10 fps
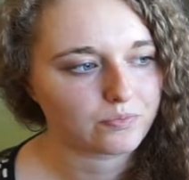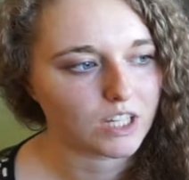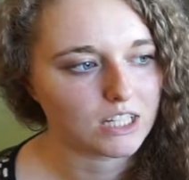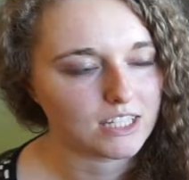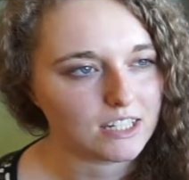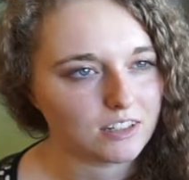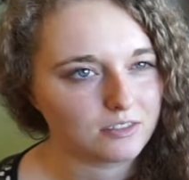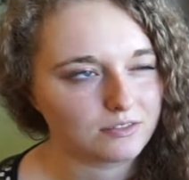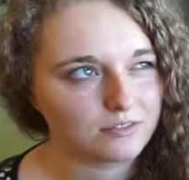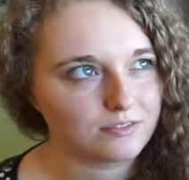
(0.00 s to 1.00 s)
it's
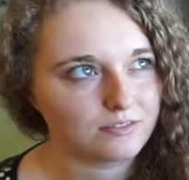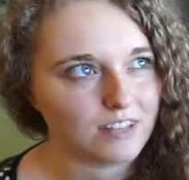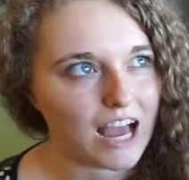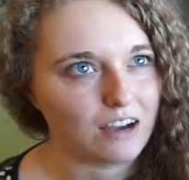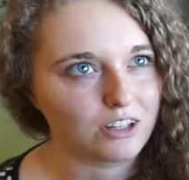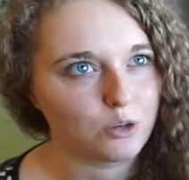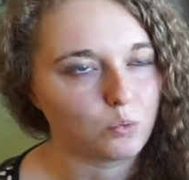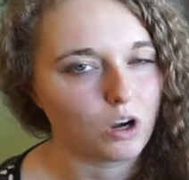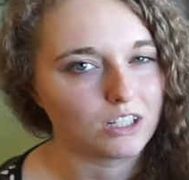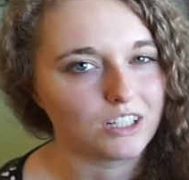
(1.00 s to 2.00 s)
how you
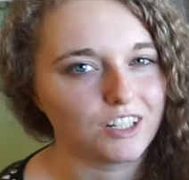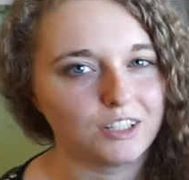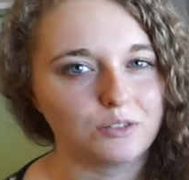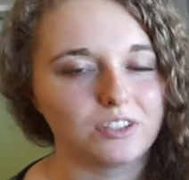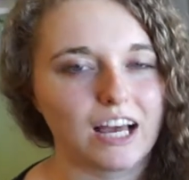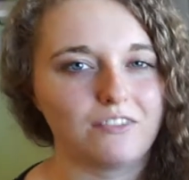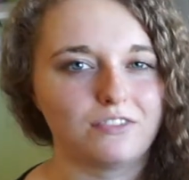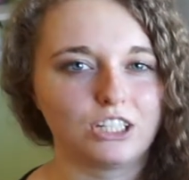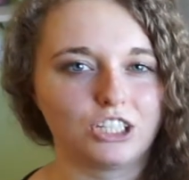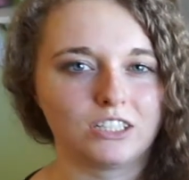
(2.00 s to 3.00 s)
want to use that
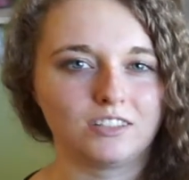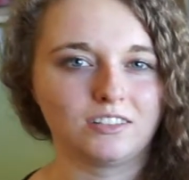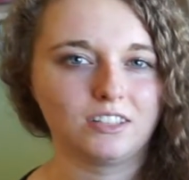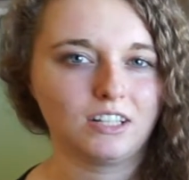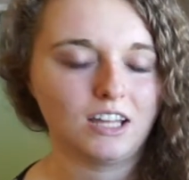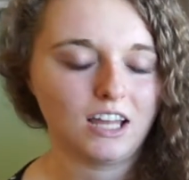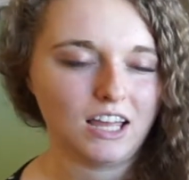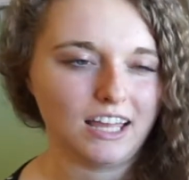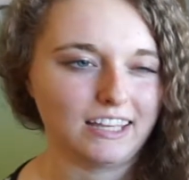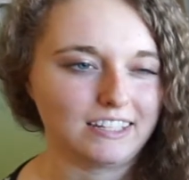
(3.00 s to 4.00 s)
vision
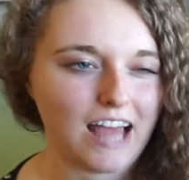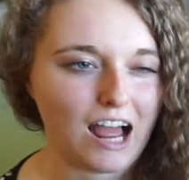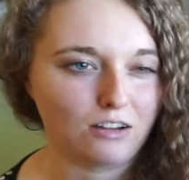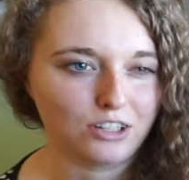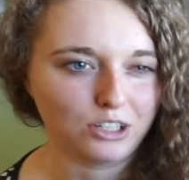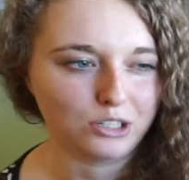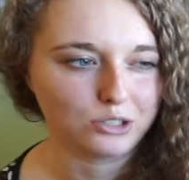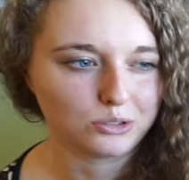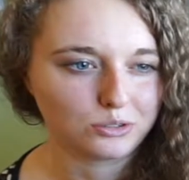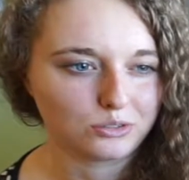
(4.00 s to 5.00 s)
and how
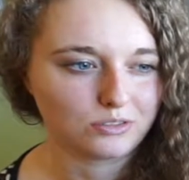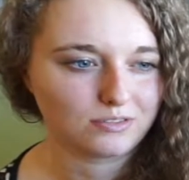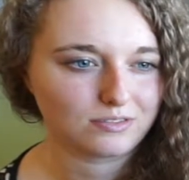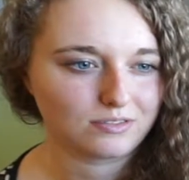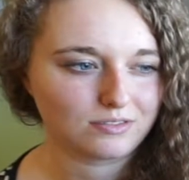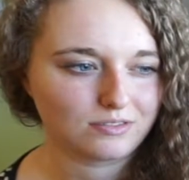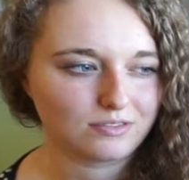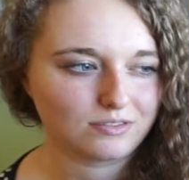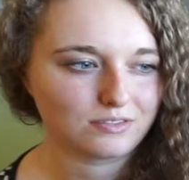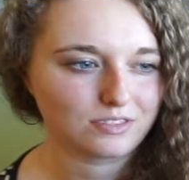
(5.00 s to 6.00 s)
you
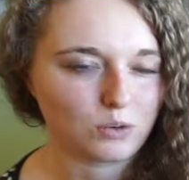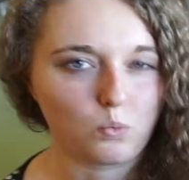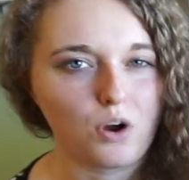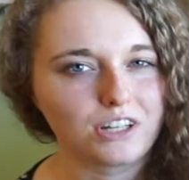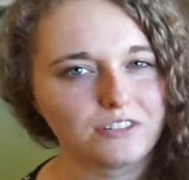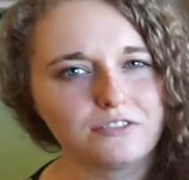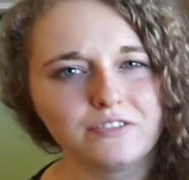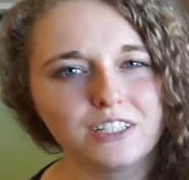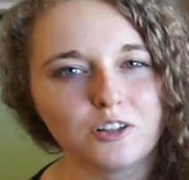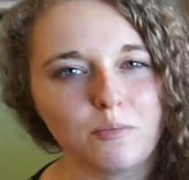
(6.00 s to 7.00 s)
want to
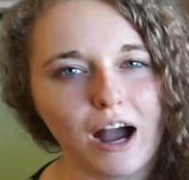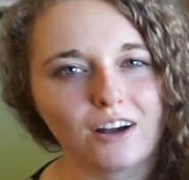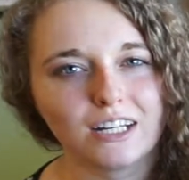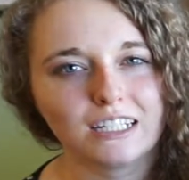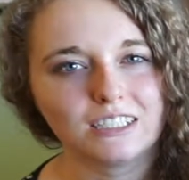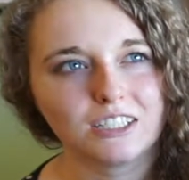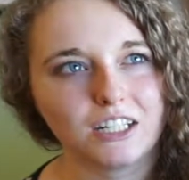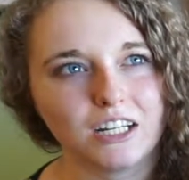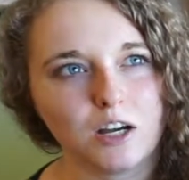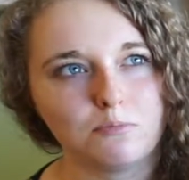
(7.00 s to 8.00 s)
feel about it,
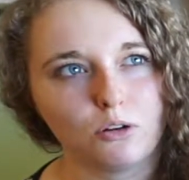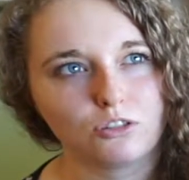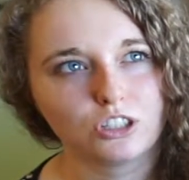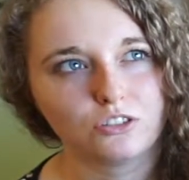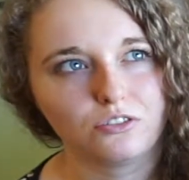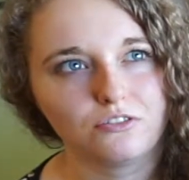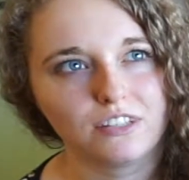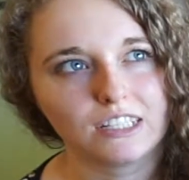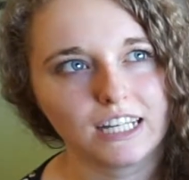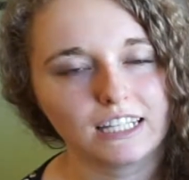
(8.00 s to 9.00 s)
the emotional
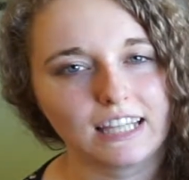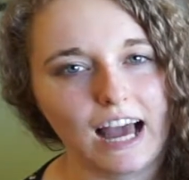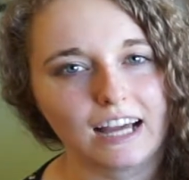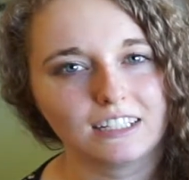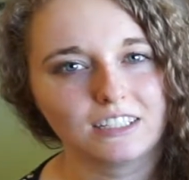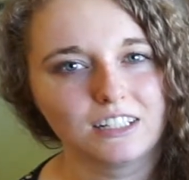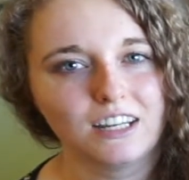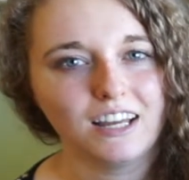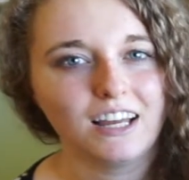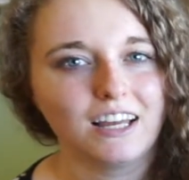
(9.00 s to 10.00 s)
feeling that
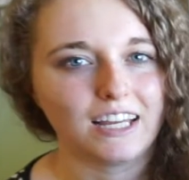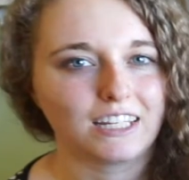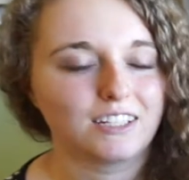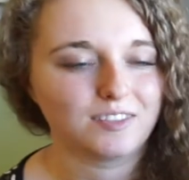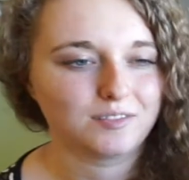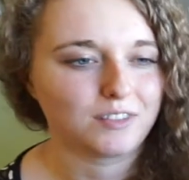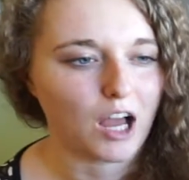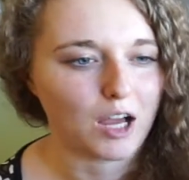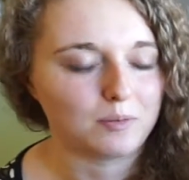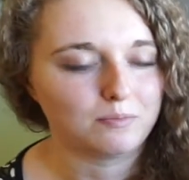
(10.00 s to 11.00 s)
it
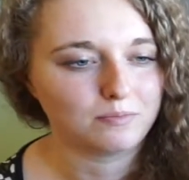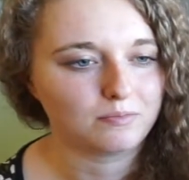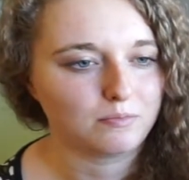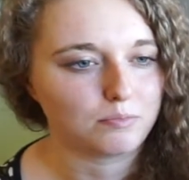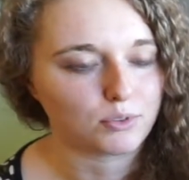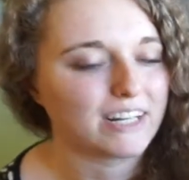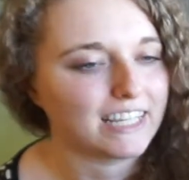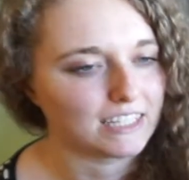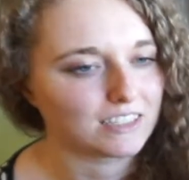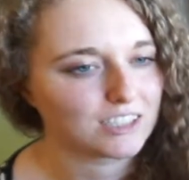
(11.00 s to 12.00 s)
uh,
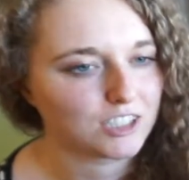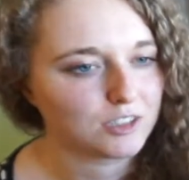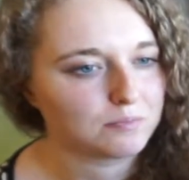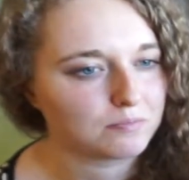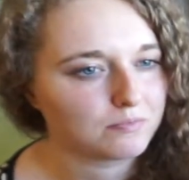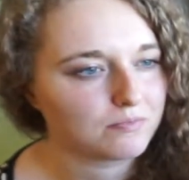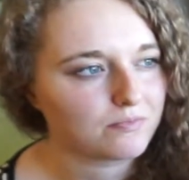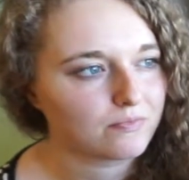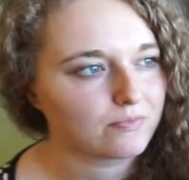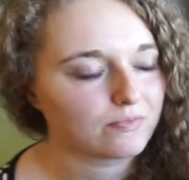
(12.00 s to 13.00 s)
brings.
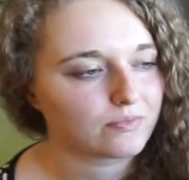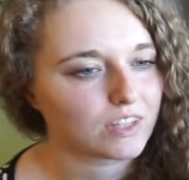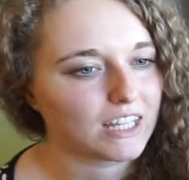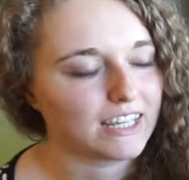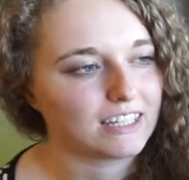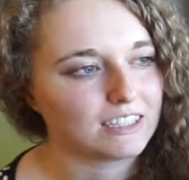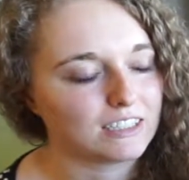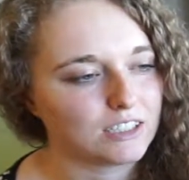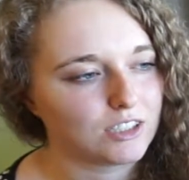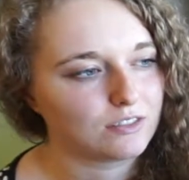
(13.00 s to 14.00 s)

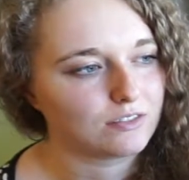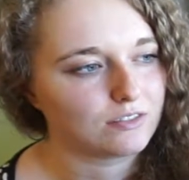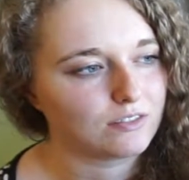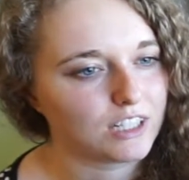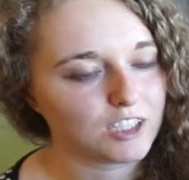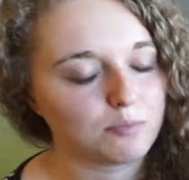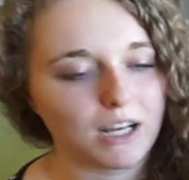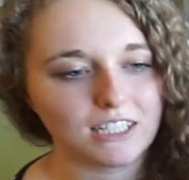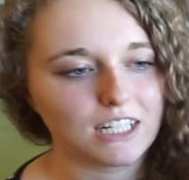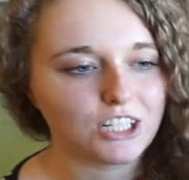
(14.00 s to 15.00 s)
And there's a
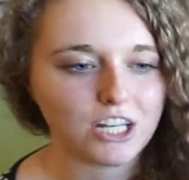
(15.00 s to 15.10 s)
message